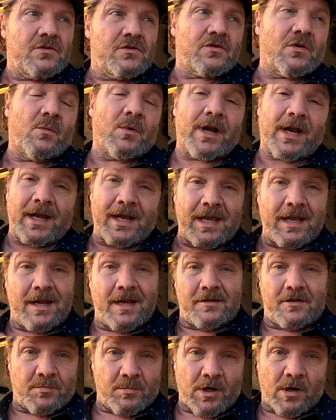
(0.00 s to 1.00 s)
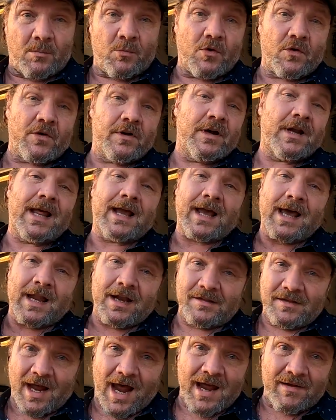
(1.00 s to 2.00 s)
So when I get in tomorrow morning, I
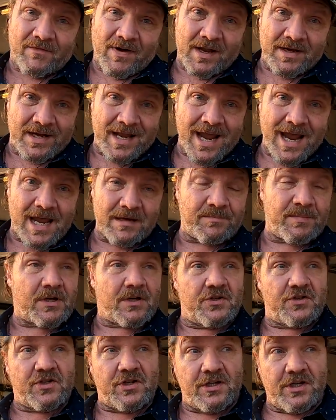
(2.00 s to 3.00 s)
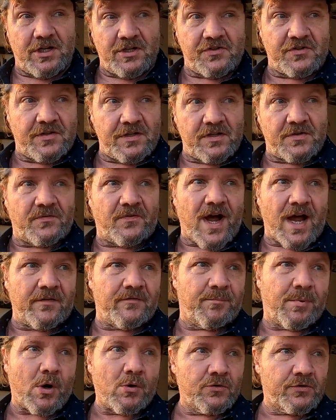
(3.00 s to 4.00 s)
got to dive on that, because she needs these
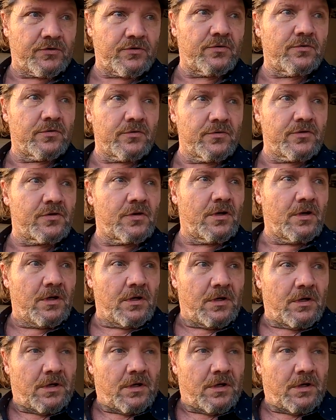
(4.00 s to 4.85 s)
5 posters,